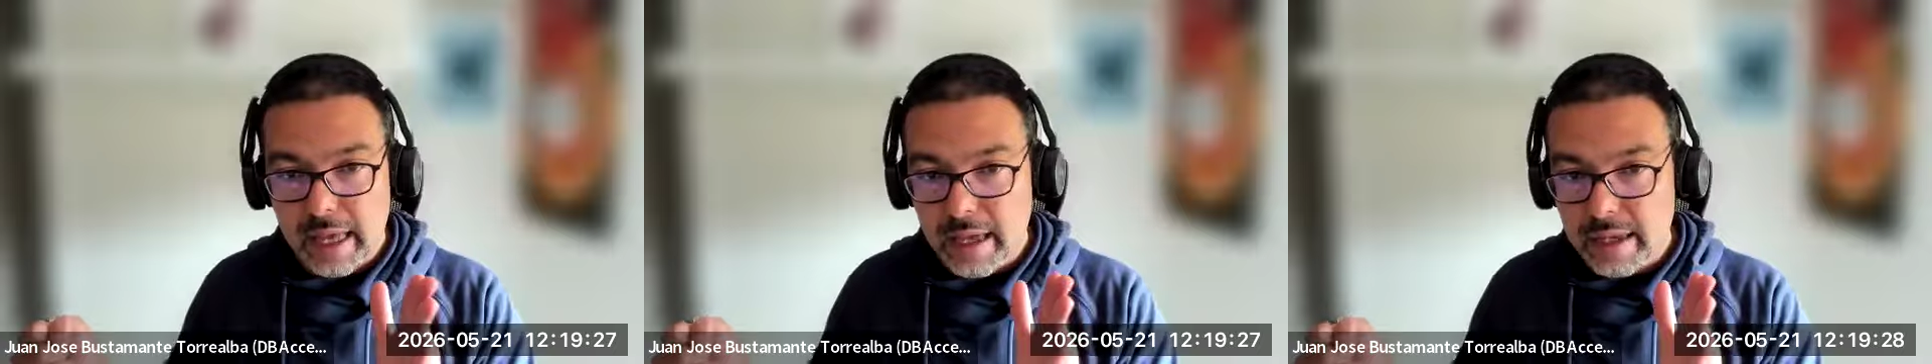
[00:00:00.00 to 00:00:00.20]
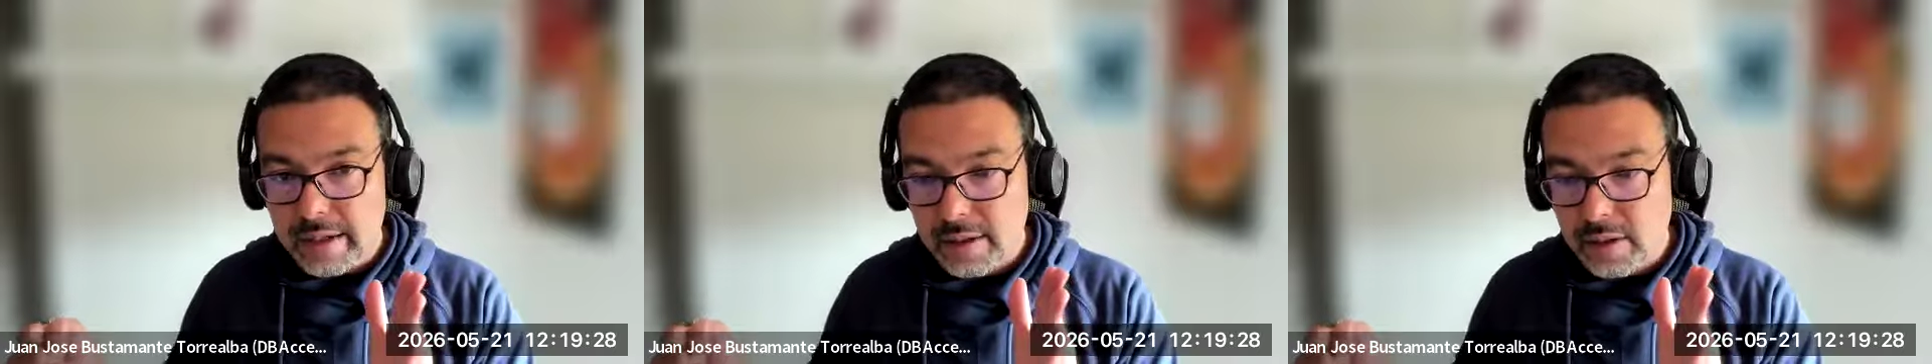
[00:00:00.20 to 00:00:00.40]

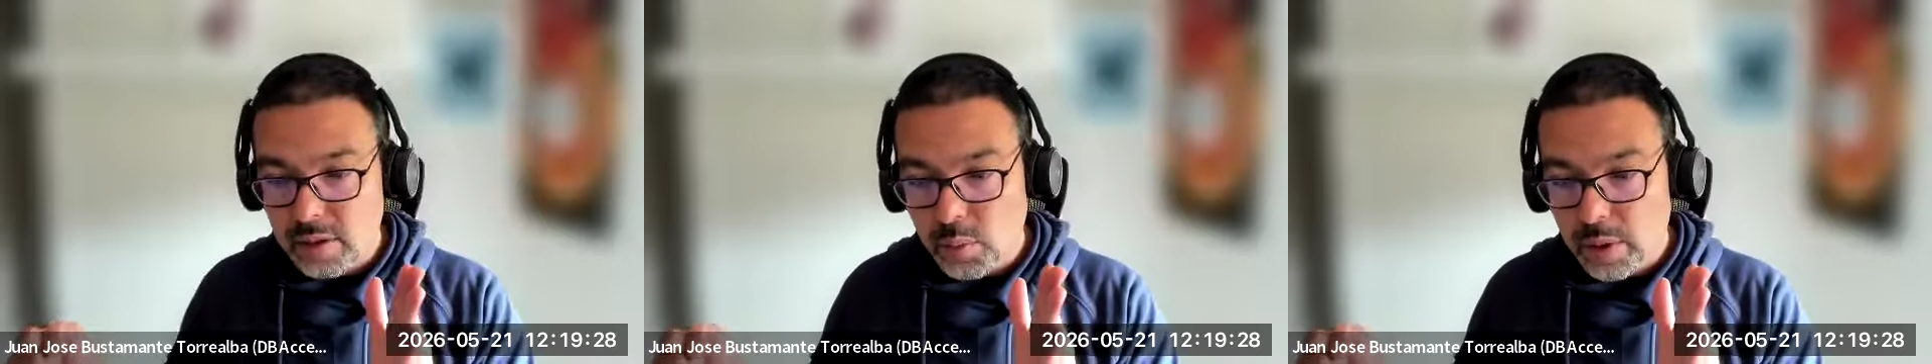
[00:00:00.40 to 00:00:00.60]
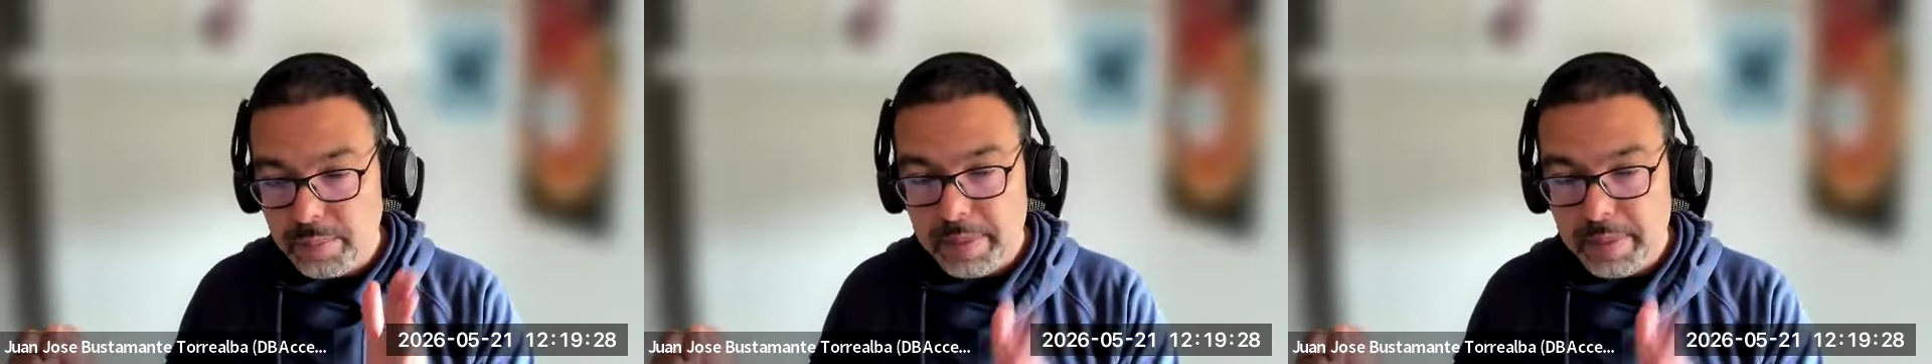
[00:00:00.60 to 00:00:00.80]
that
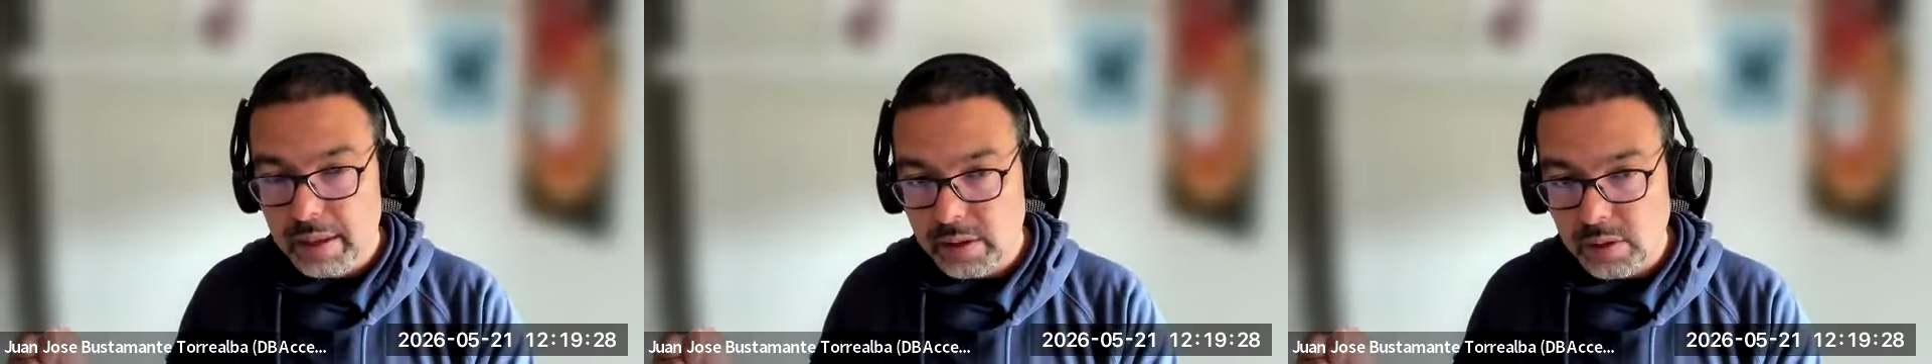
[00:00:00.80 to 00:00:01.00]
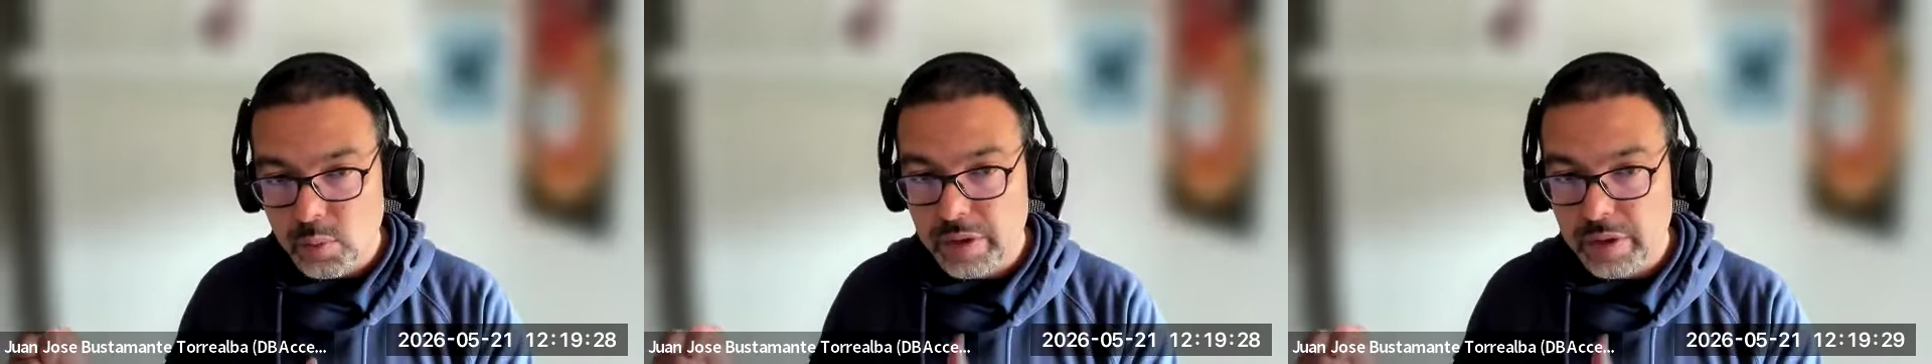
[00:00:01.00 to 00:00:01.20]
we
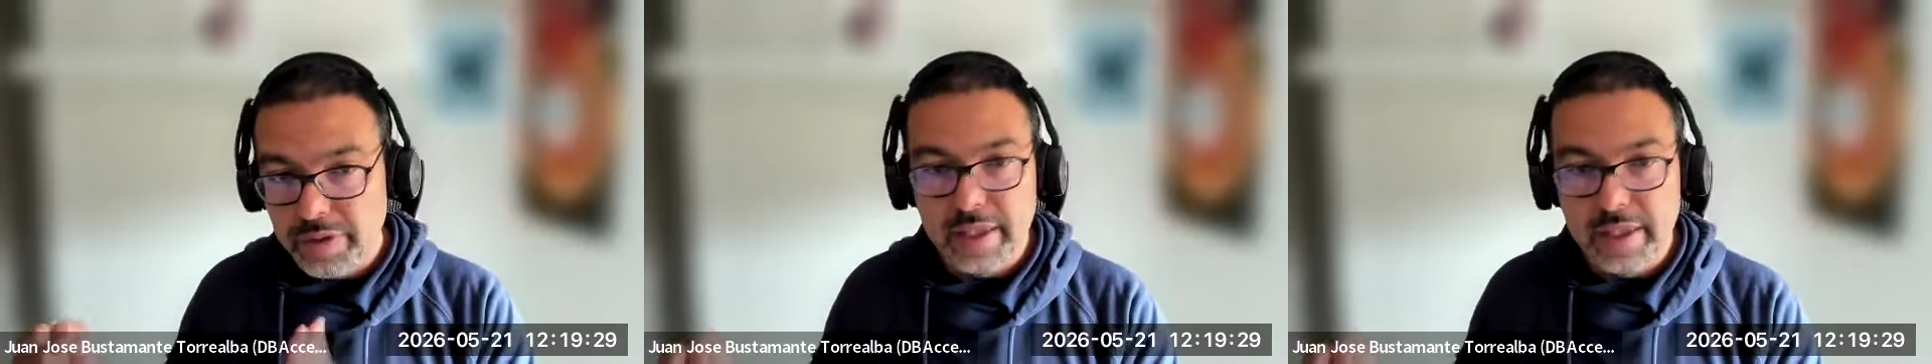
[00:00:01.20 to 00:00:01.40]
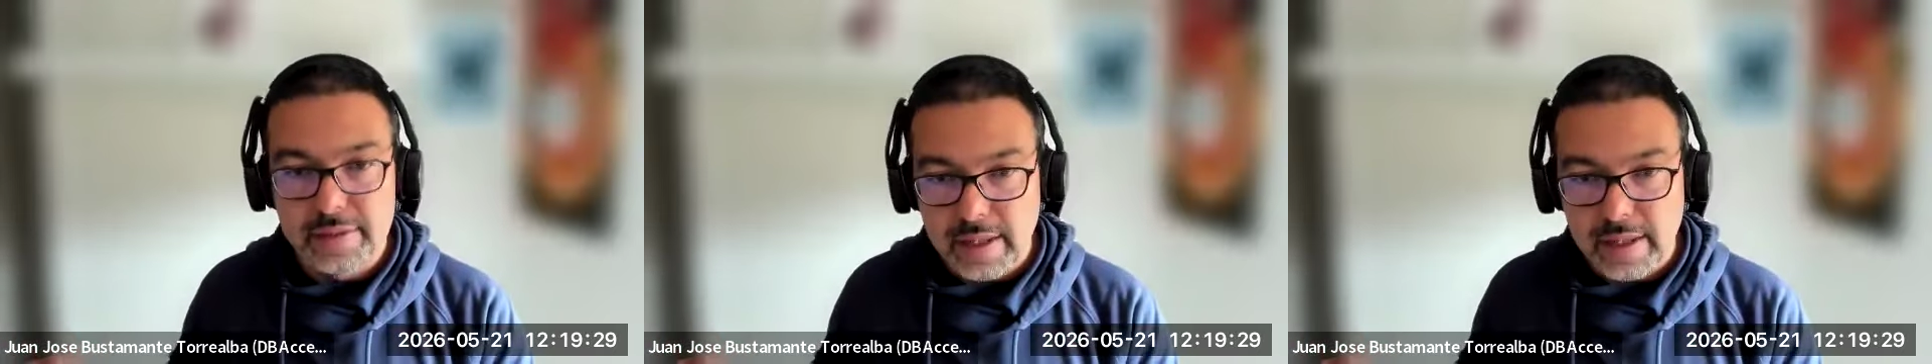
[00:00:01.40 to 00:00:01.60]
build
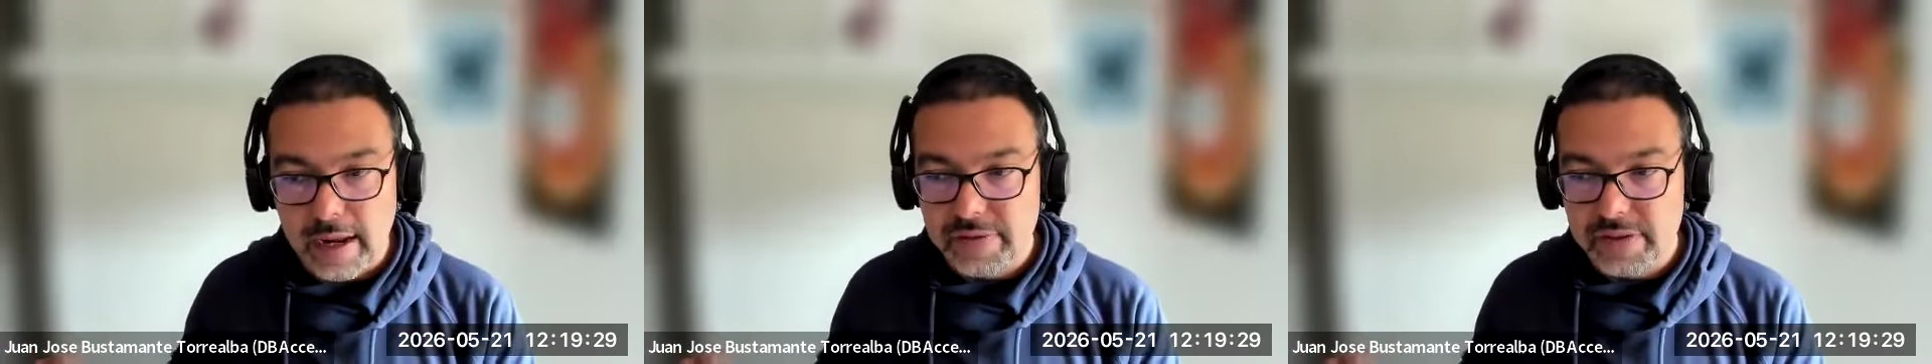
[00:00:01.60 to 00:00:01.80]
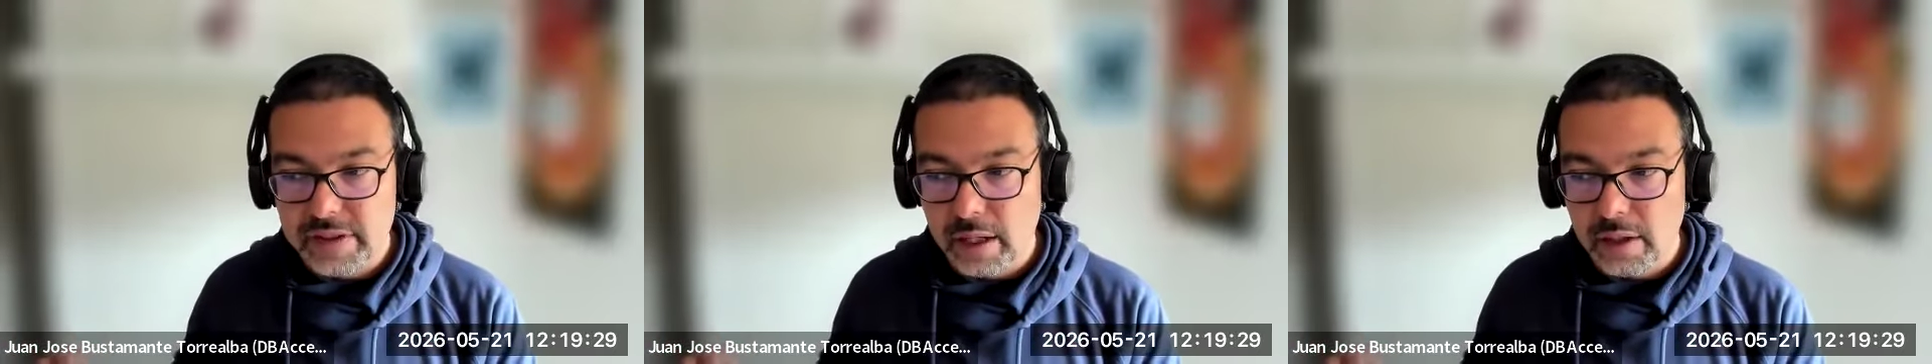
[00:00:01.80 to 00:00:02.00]
with this
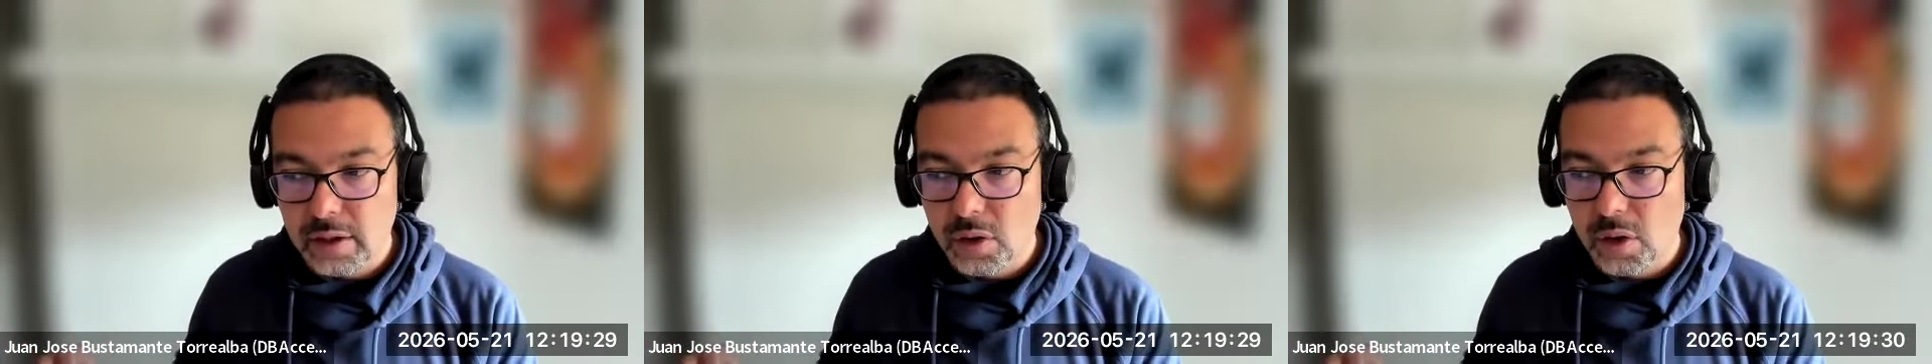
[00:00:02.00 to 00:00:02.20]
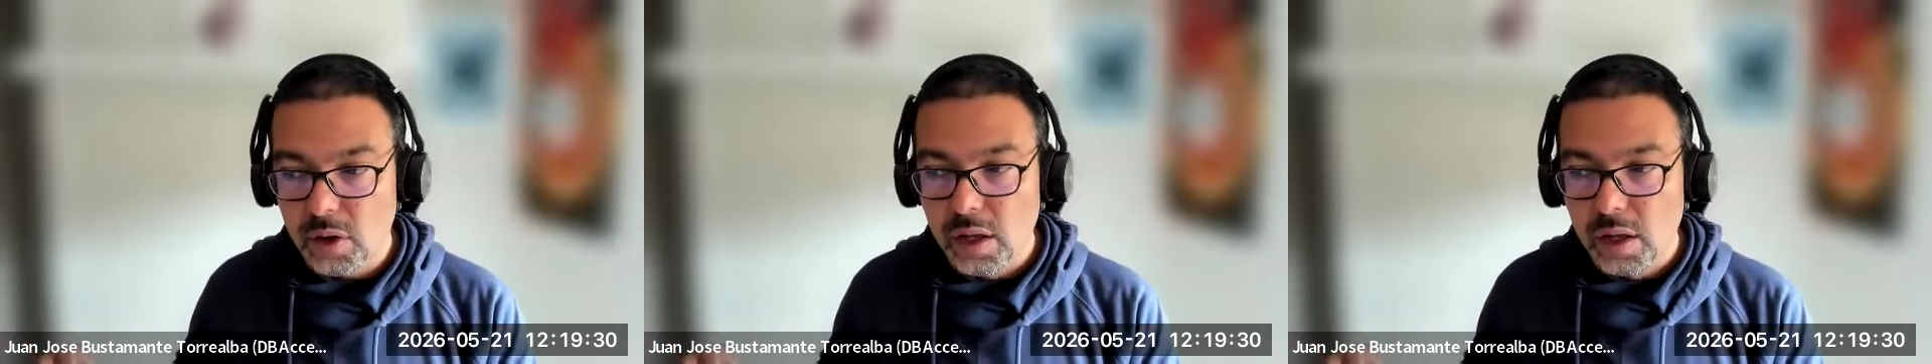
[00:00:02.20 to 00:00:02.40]
life
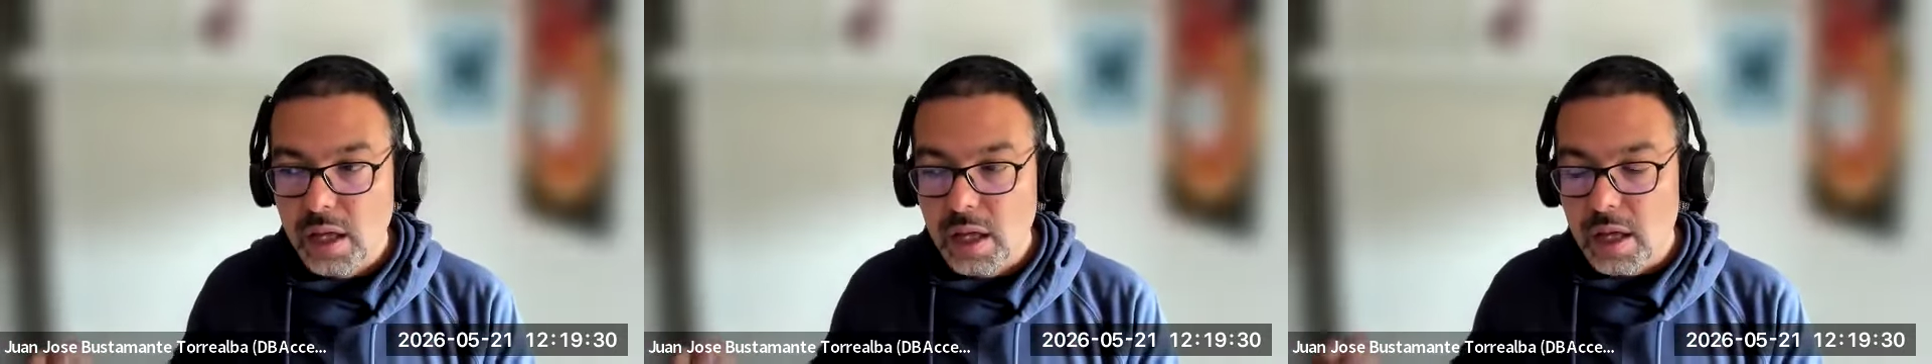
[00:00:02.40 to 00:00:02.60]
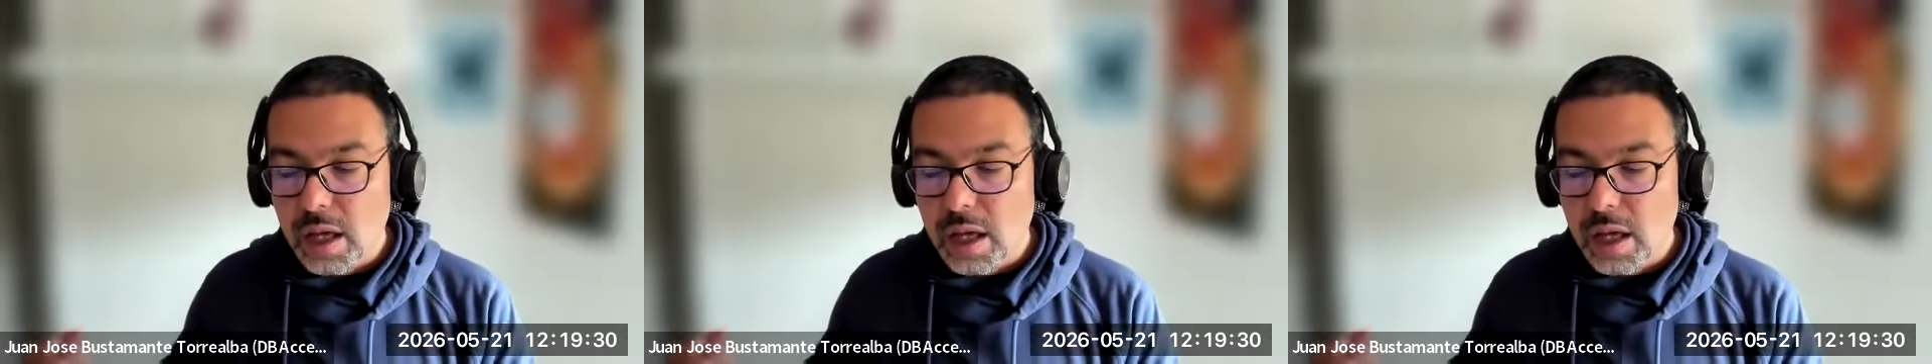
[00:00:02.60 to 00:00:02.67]
cycle.